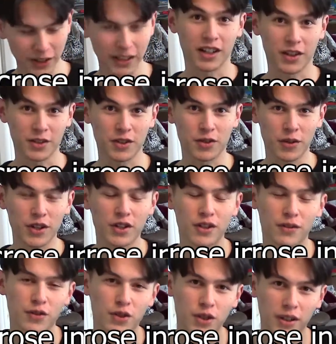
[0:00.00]
concentration
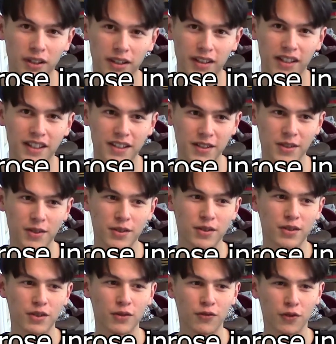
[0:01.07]
of sugar is
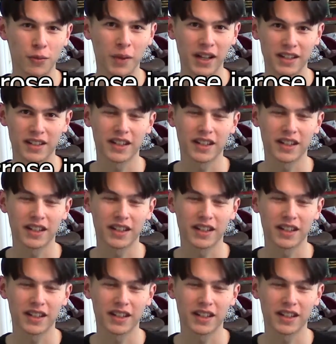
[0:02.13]
to ferment.